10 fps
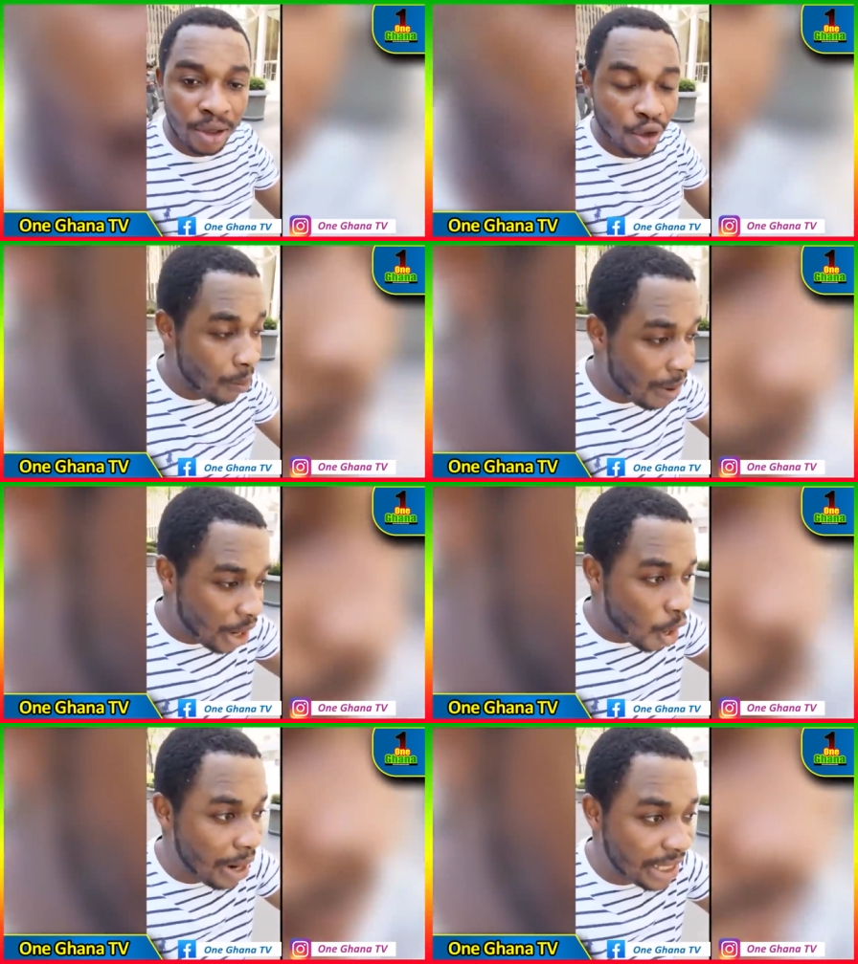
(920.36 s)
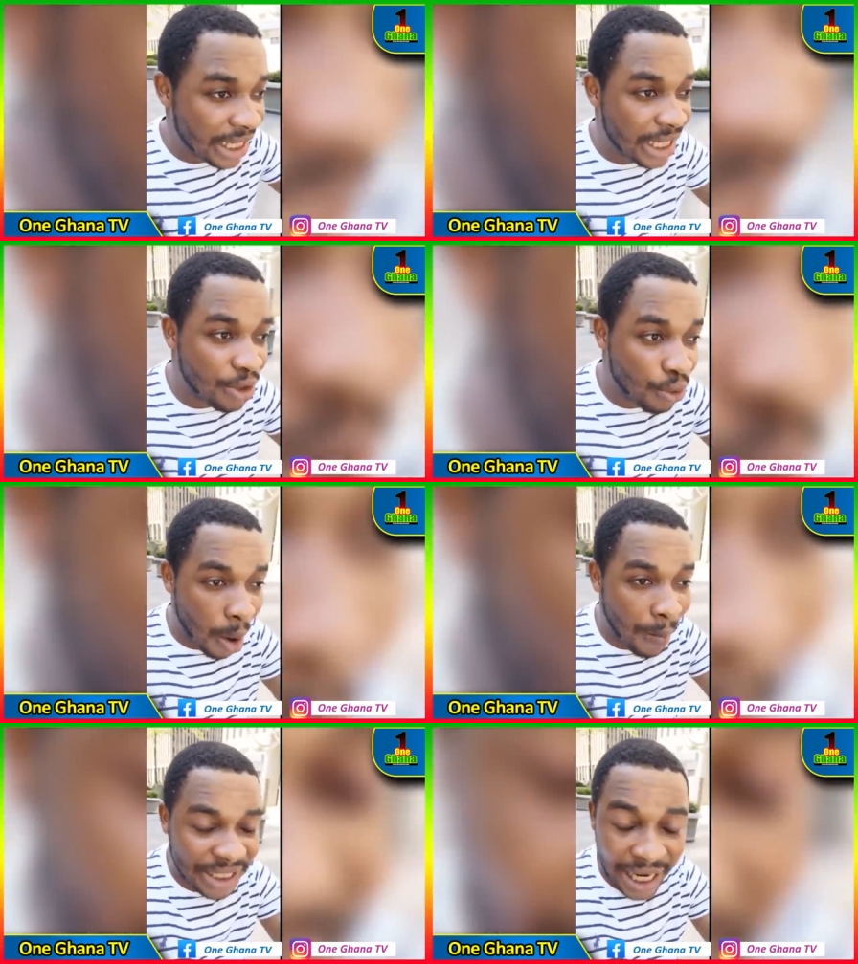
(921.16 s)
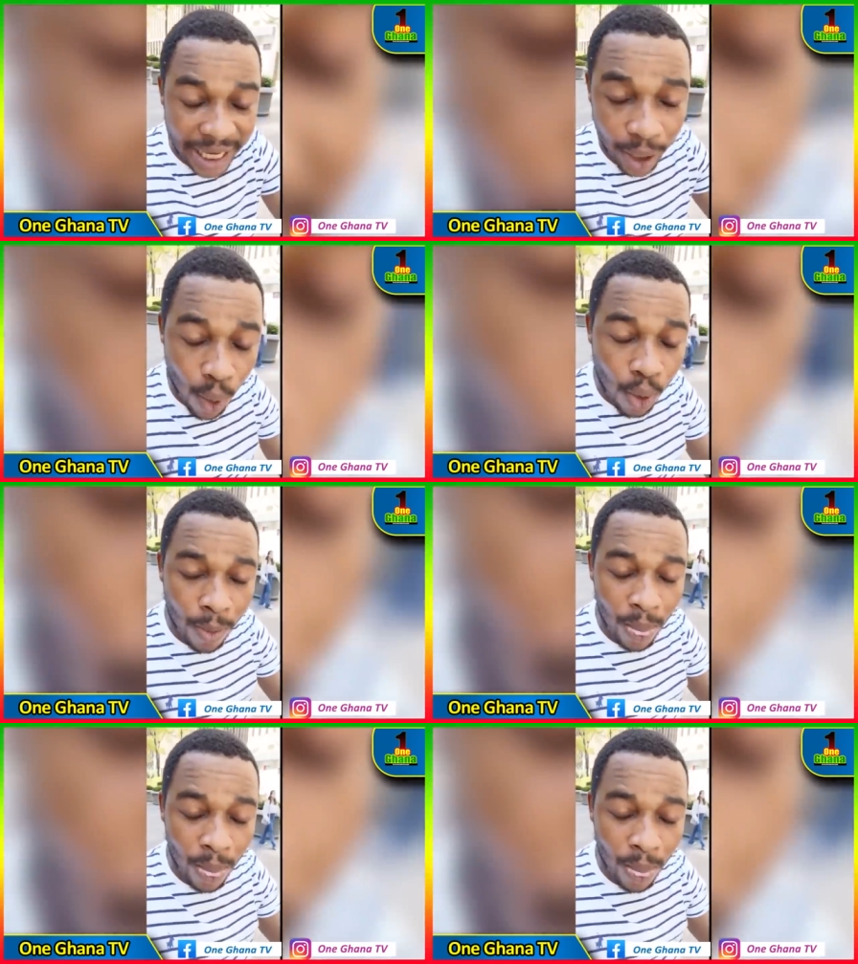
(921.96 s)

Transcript: No ma, or my take or my check you,